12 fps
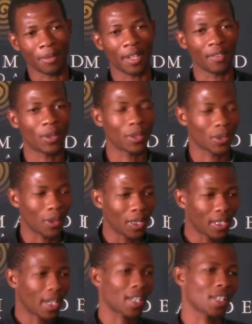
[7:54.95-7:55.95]
They've got
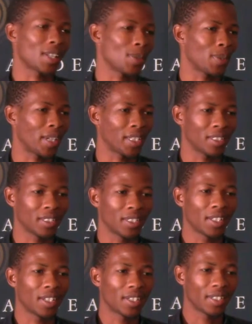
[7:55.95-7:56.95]
contracts as well
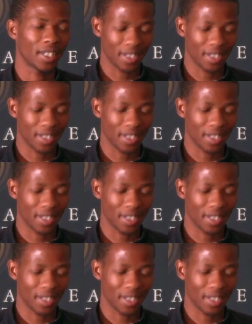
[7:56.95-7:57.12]
that